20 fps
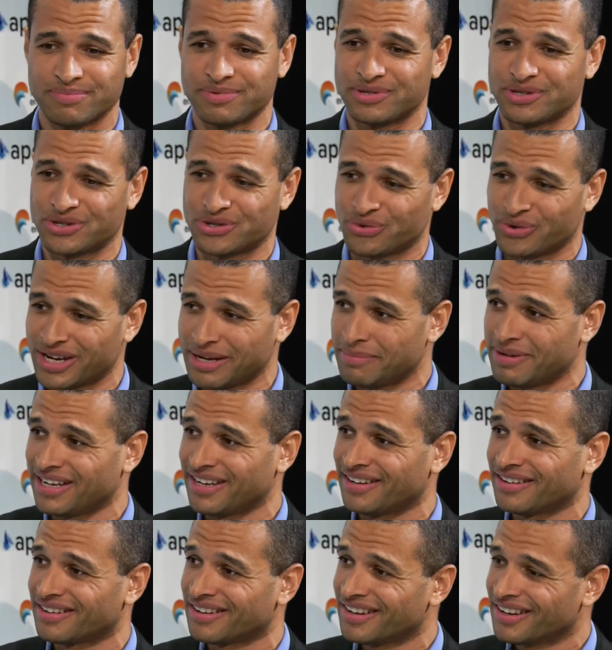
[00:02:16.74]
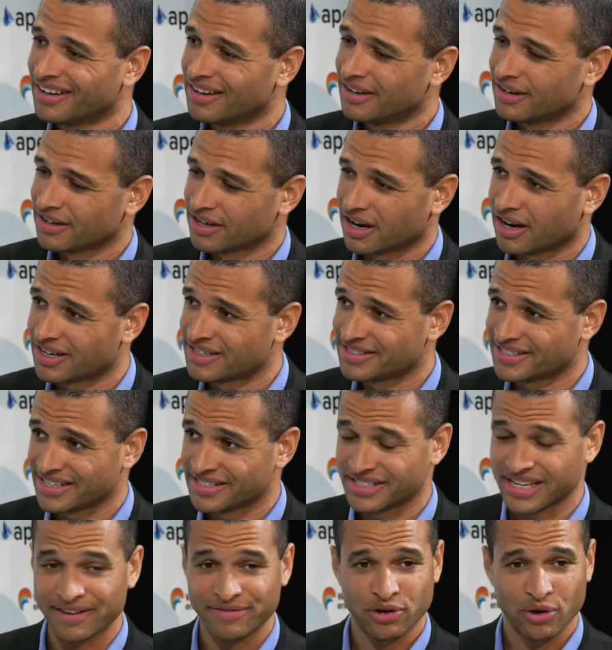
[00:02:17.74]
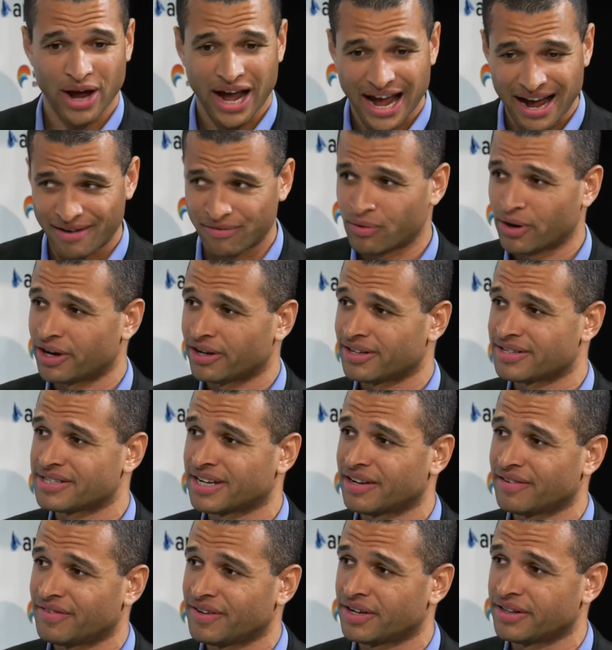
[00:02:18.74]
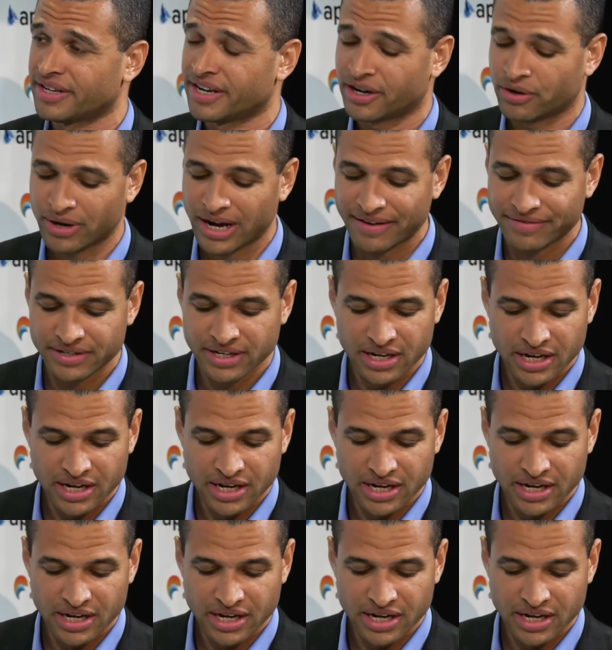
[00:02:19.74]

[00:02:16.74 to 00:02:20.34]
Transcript: streaming content if you have wireless IFE on the aircraft.